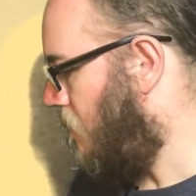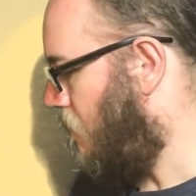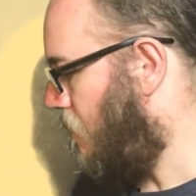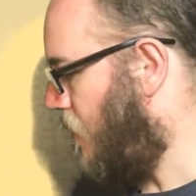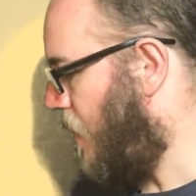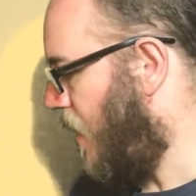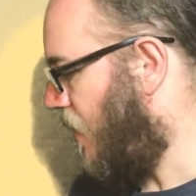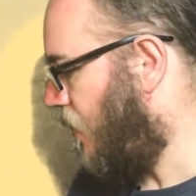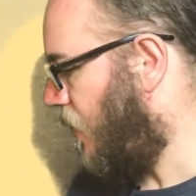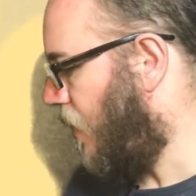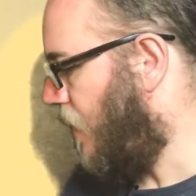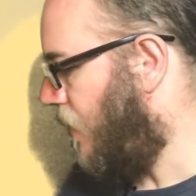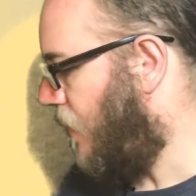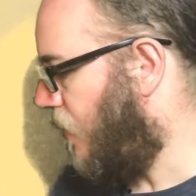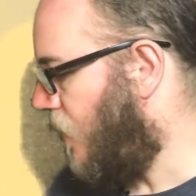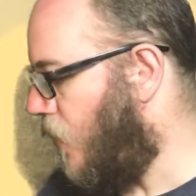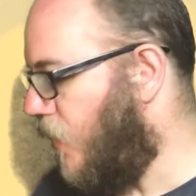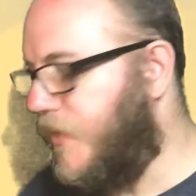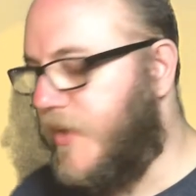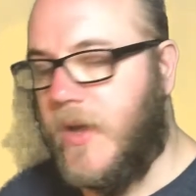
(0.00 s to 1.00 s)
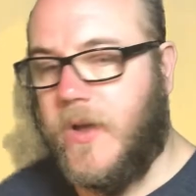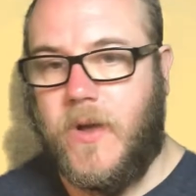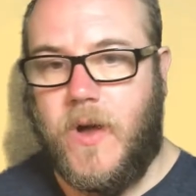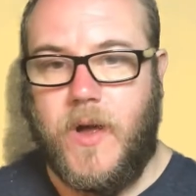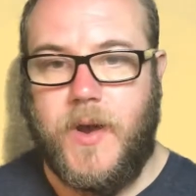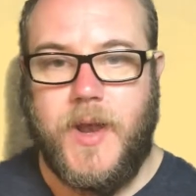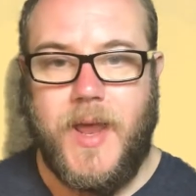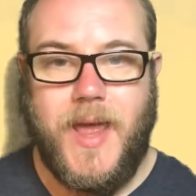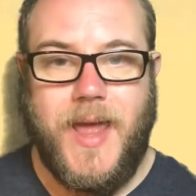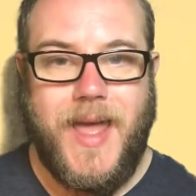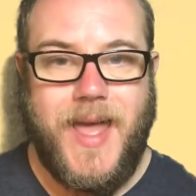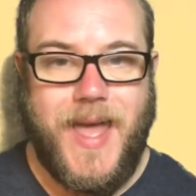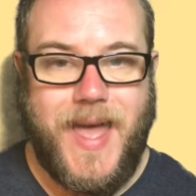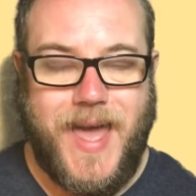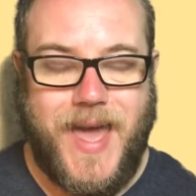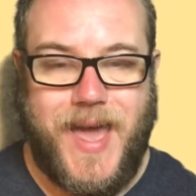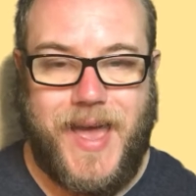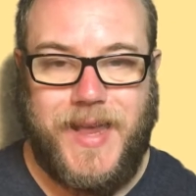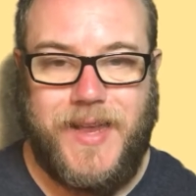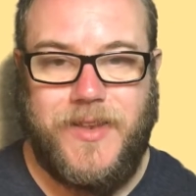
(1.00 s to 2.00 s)
this one's also got
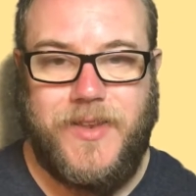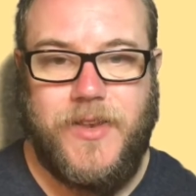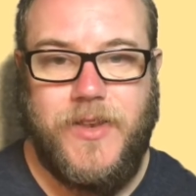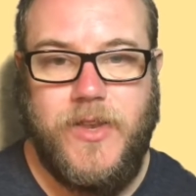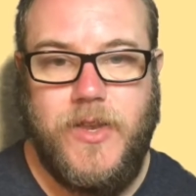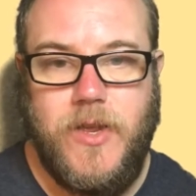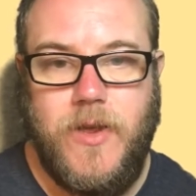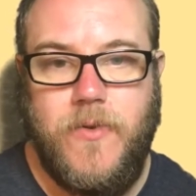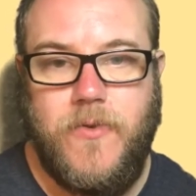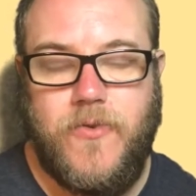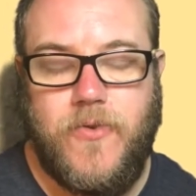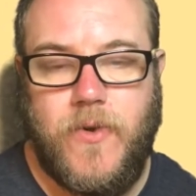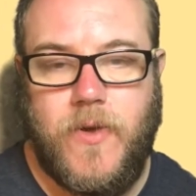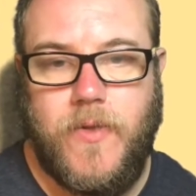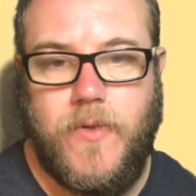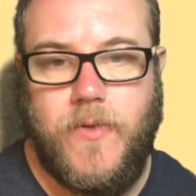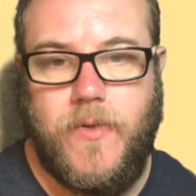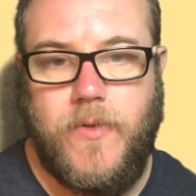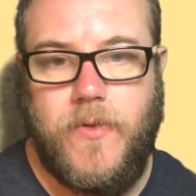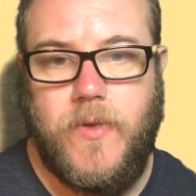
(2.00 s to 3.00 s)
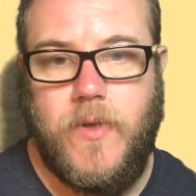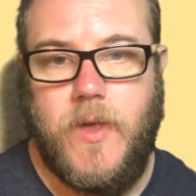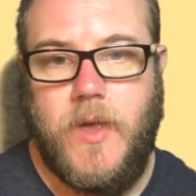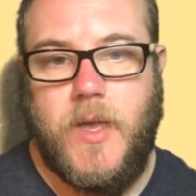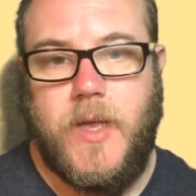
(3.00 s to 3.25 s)
8 neutrons.